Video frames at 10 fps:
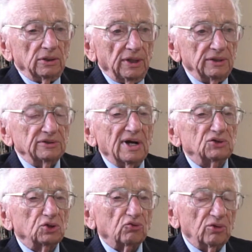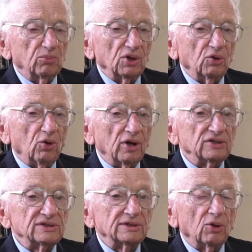international criminal law
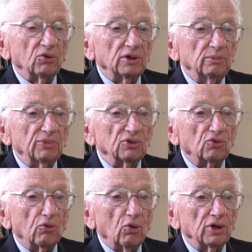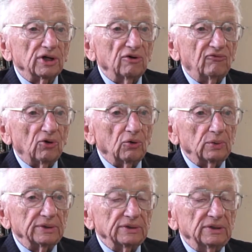has slowly been crawling
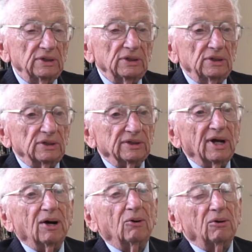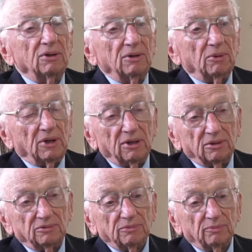forward. Now,
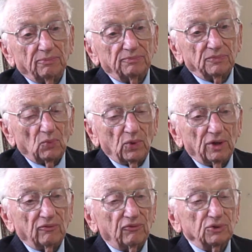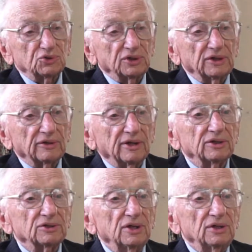we are fortunate that
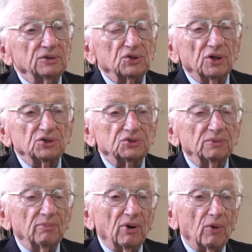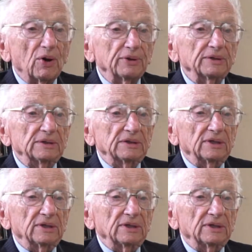Judge Meron